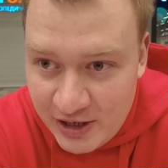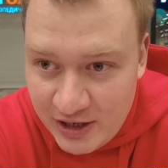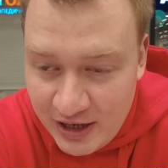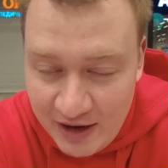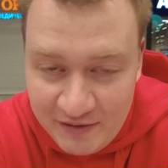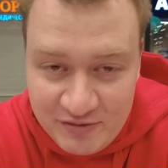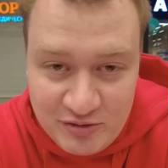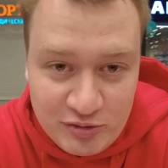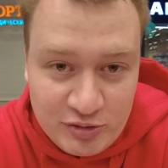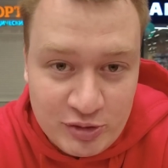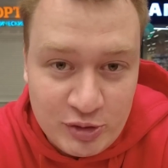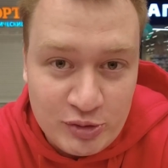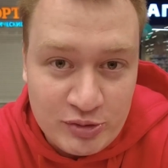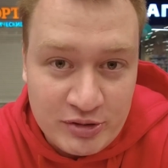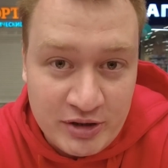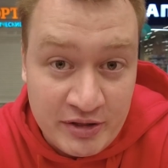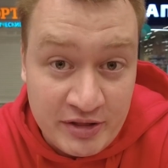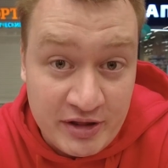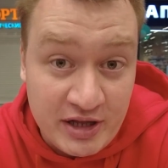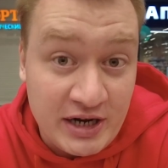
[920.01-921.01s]
afternoon,
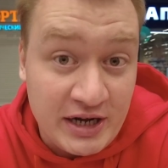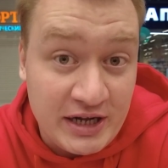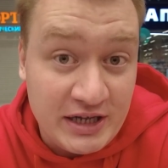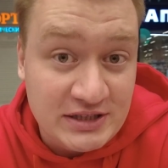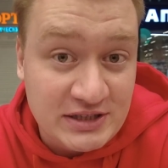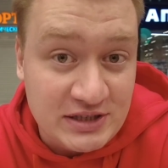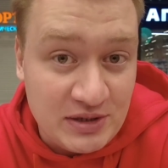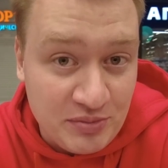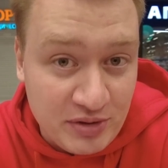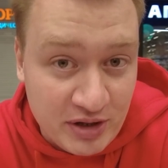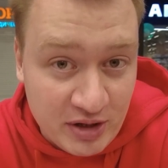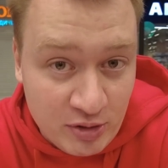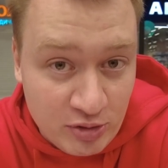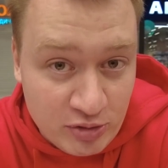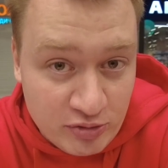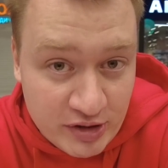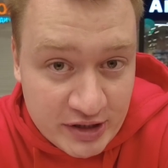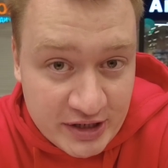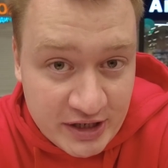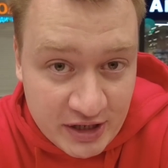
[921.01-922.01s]
and then I eat something
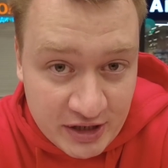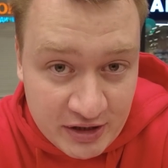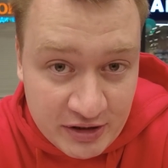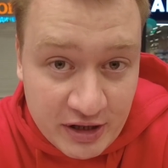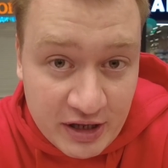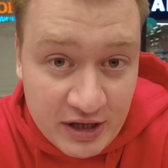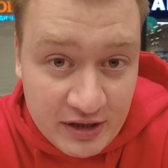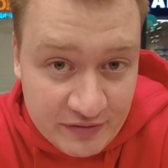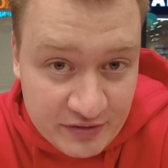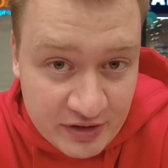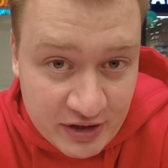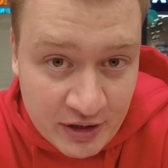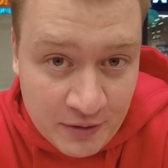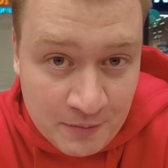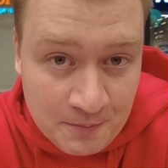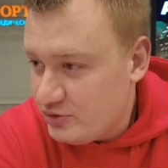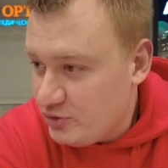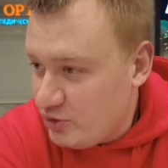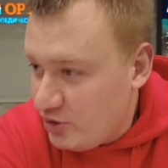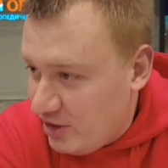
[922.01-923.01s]
already in the evening.
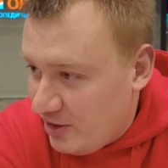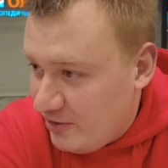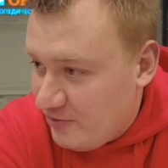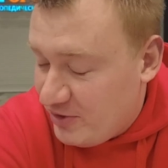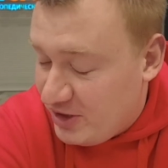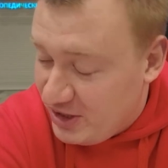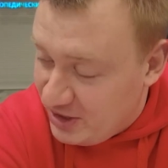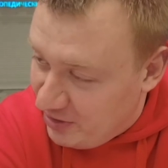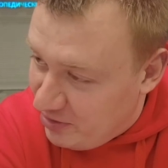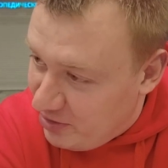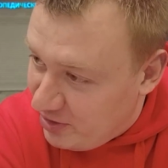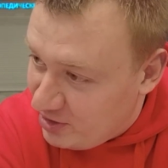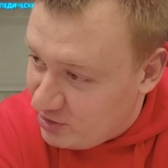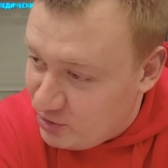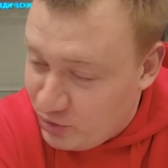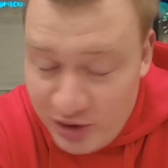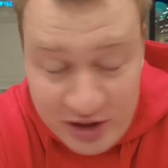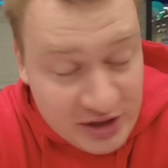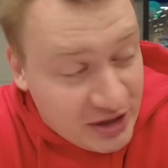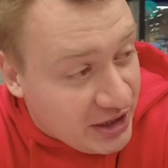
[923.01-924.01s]
Do you have anything
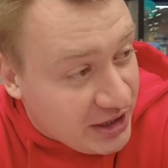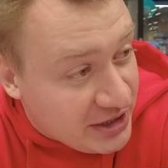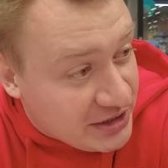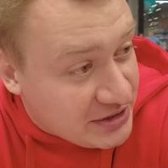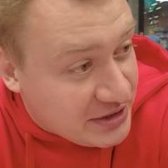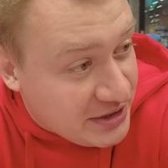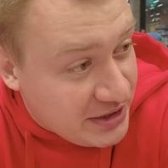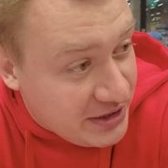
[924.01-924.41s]
to add, guys?